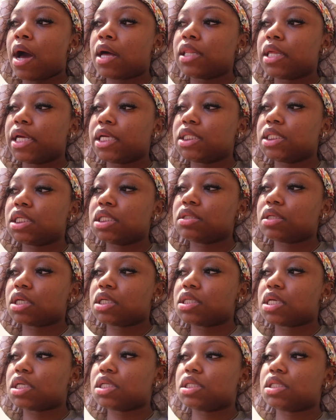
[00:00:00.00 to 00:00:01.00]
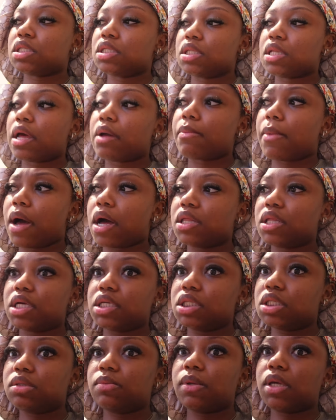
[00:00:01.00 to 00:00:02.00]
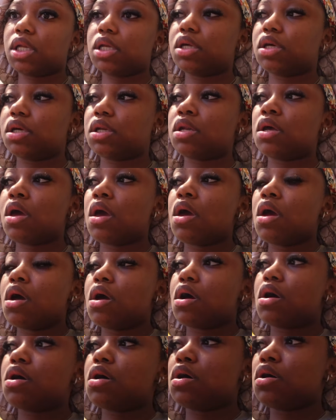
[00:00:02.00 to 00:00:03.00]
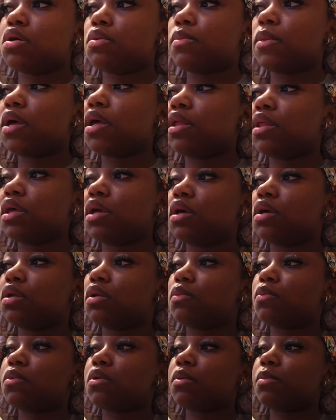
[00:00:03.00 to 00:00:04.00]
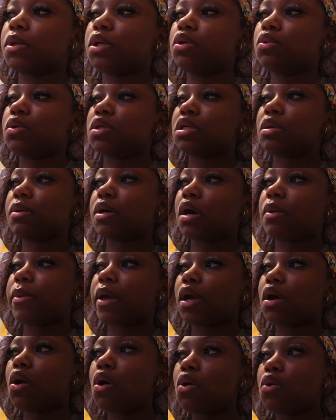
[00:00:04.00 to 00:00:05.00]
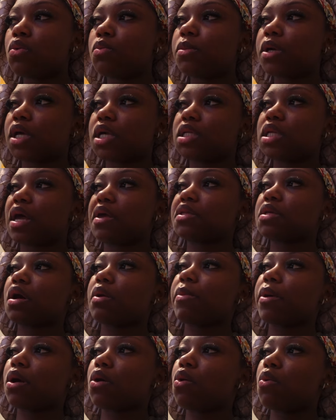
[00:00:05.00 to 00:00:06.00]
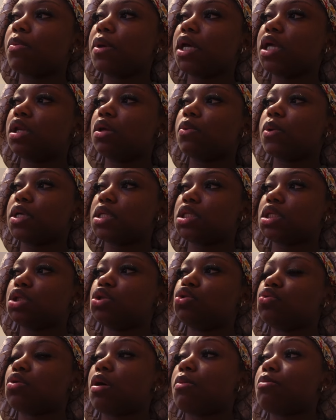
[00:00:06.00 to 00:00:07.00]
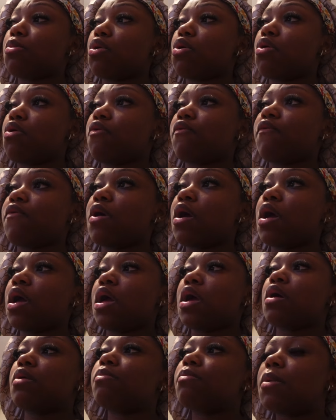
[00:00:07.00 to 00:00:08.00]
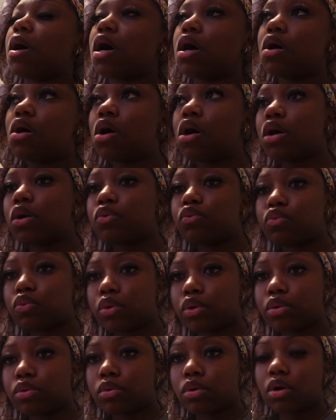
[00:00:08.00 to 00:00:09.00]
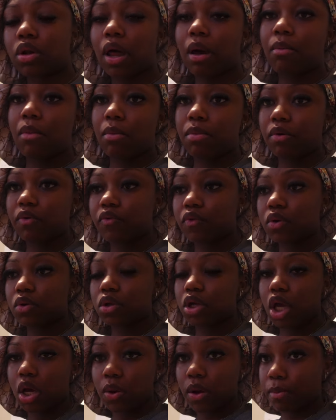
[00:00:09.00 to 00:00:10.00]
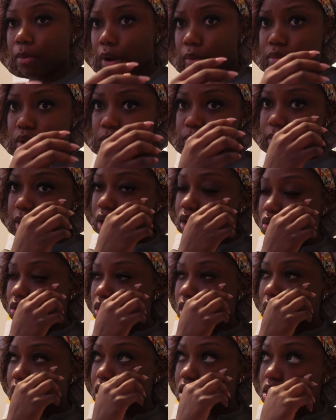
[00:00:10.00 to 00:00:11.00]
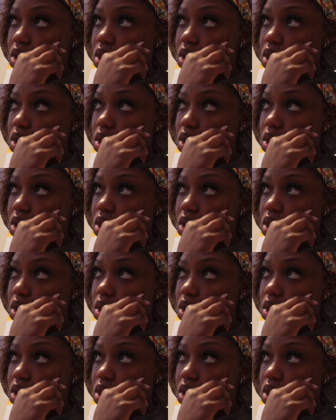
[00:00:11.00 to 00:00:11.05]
eyelashes because I just like my eyelashes being done. And then what I'm gonna do is I'm gonna come back home because I had to come back home anyway to drop off my artwork, like my portfolio and my book bag and all that kind of